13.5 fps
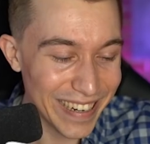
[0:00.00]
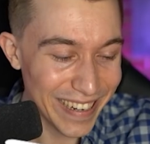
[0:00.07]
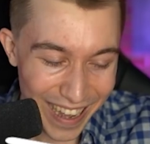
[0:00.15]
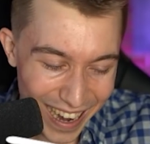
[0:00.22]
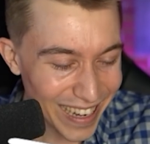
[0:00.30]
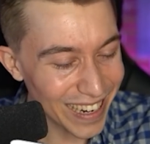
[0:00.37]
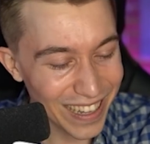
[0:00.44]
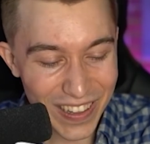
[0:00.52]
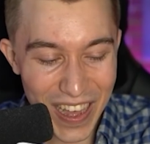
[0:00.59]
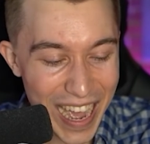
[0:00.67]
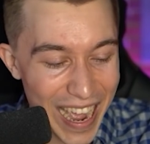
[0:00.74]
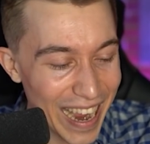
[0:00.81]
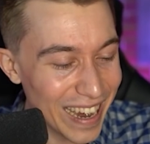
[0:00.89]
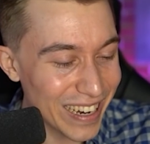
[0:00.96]
Not going to
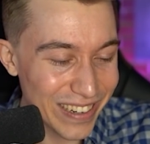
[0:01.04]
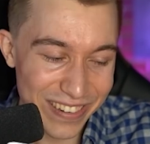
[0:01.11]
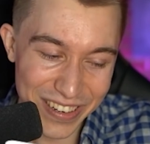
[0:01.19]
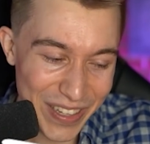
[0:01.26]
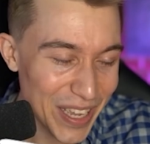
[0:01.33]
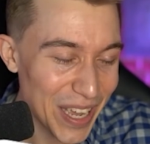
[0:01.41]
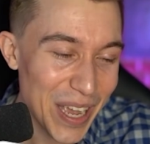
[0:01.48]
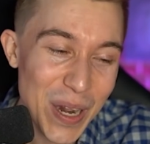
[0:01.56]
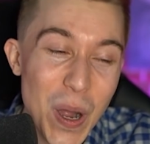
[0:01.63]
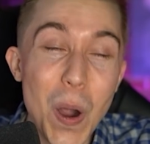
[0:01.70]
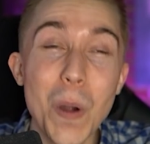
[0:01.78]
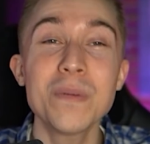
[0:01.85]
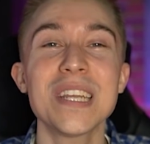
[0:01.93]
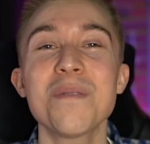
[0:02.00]
lie, we really had
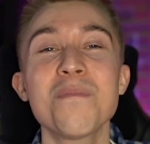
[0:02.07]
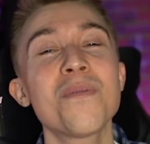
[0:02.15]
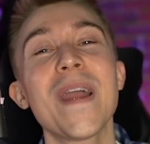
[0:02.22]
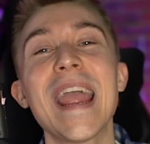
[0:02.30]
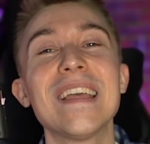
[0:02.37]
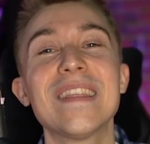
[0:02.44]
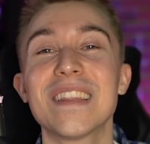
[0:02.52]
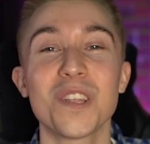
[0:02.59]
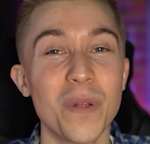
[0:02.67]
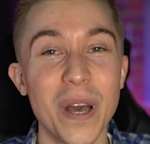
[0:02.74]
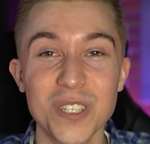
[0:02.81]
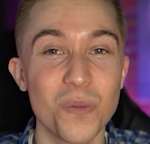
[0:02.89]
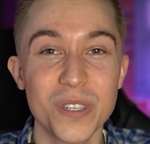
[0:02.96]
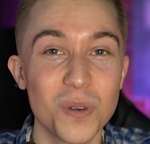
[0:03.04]
hoped and prayed that the
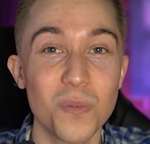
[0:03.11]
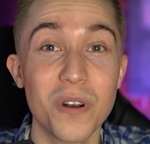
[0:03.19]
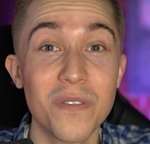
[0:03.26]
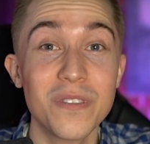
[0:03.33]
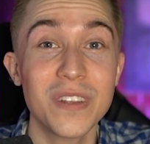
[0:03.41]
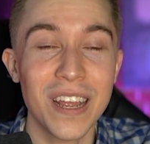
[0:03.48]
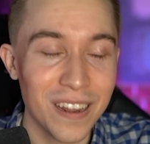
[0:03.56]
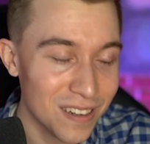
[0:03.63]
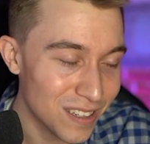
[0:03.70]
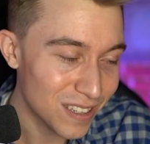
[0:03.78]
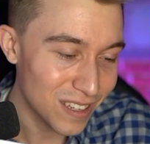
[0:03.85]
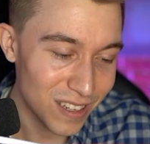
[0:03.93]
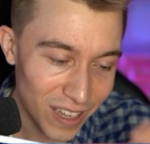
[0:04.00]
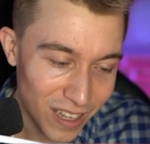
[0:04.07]
Electro Wizard would have been
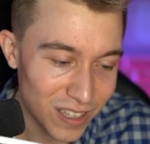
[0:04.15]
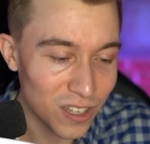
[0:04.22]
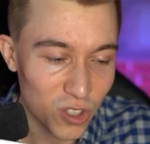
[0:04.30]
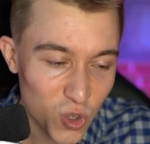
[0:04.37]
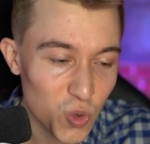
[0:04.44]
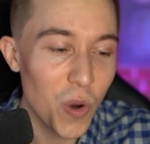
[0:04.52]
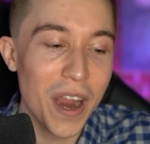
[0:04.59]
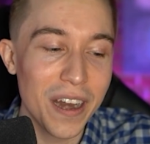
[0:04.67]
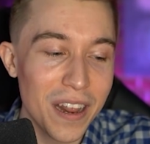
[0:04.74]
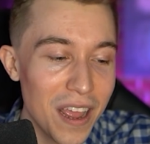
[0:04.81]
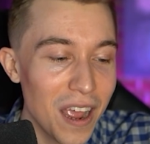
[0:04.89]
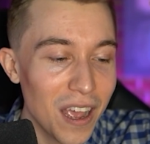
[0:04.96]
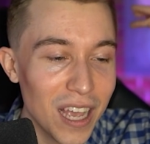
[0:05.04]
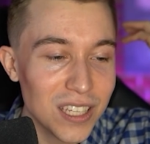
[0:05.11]
destroyed
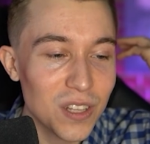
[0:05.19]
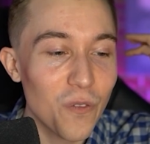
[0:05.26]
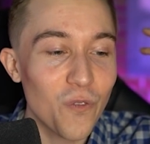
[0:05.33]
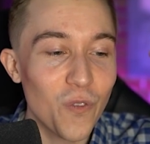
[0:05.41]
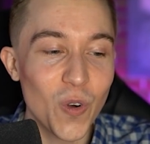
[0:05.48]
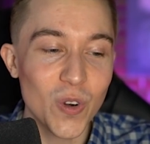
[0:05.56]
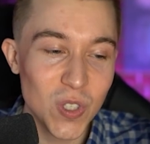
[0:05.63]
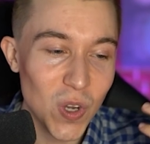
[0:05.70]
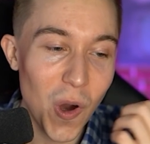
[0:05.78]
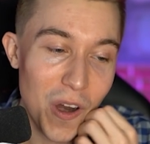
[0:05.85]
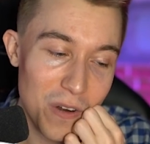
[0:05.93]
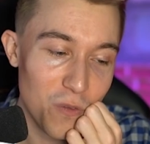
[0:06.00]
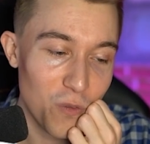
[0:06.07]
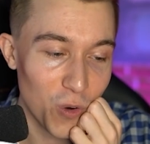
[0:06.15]
as the first
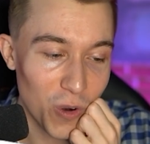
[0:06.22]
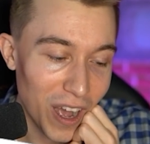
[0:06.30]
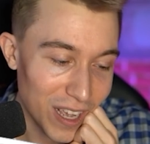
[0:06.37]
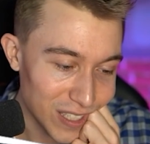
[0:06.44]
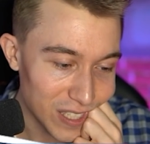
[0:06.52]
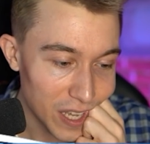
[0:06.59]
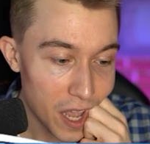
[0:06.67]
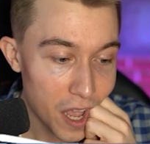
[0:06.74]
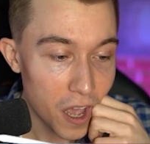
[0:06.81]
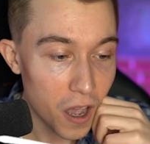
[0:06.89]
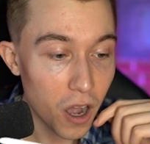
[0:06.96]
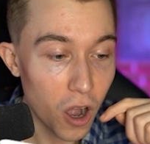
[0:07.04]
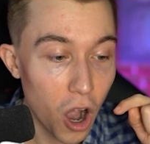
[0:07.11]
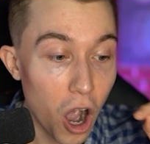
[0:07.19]
card for us.
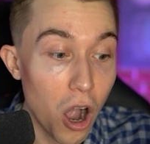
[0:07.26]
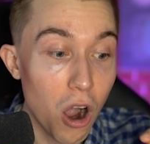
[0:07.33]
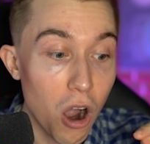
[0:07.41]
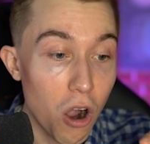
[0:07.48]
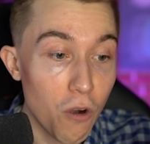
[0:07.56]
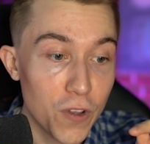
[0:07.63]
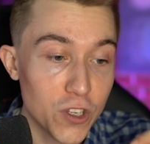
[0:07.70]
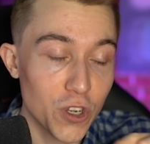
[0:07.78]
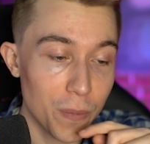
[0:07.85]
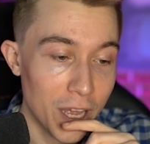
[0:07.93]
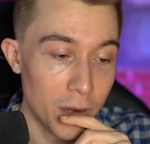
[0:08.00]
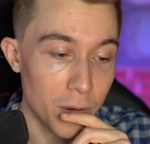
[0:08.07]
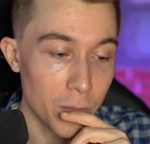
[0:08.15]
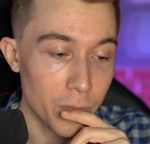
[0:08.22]
Oh,
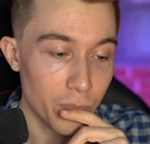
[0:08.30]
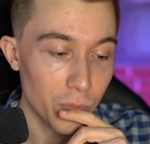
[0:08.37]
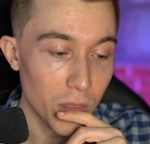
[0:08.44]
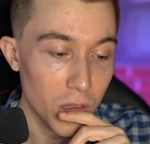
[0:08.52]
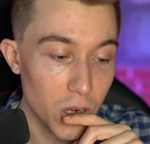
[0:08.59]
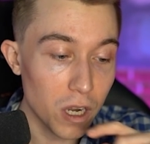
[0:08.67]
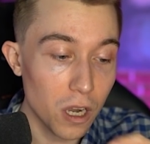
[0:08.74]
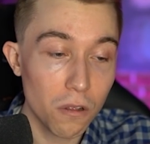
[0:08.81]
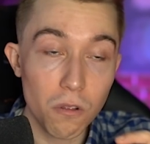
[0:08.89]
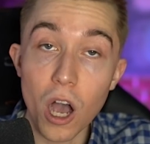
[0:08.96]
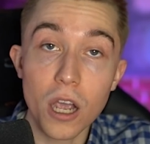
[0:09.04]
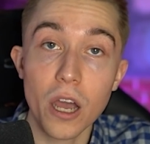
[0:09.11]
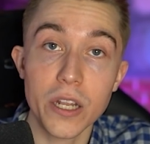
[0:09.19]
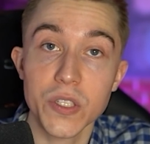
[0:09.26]
Fisherman, you're going to
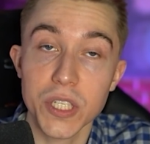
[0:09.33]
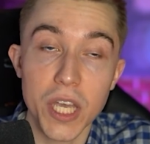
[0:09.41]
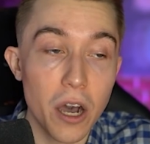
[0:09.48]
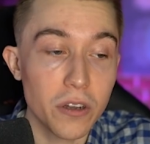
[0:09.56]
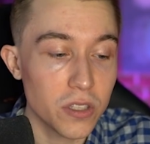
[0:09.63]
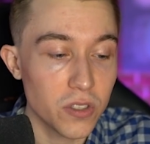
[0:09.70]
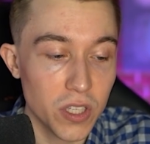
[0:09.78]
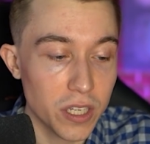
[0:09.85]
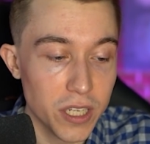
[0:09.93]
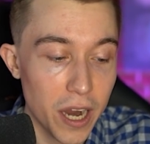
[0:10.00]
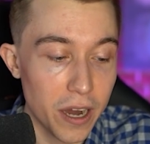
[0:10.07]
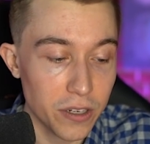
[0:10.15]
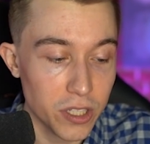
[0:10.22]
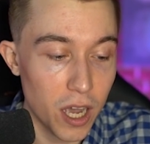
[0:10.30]
lock onto skeletons the
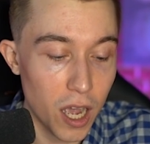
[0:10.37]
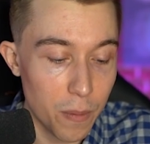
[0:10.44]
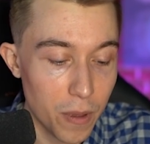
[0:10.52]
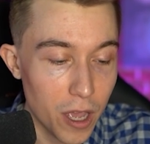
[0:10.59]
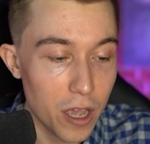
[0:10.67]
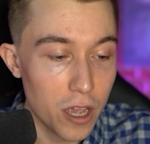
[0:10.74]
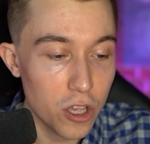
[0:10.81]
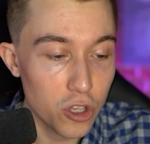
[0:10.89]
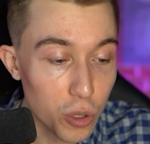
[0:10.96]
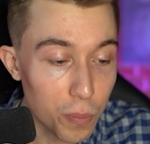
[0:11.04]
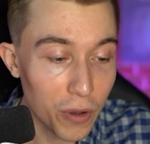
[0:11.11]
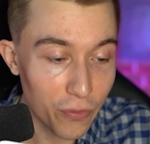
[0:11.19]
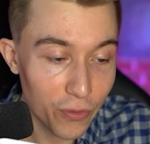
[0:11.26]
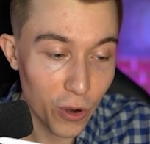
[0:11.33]
entire time. You
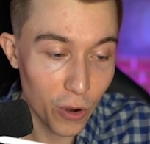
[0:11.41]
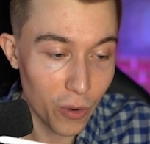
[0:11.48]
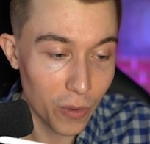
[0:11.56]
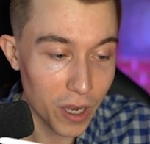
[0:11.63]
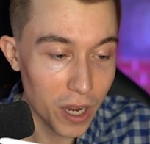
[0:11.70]
buffoon.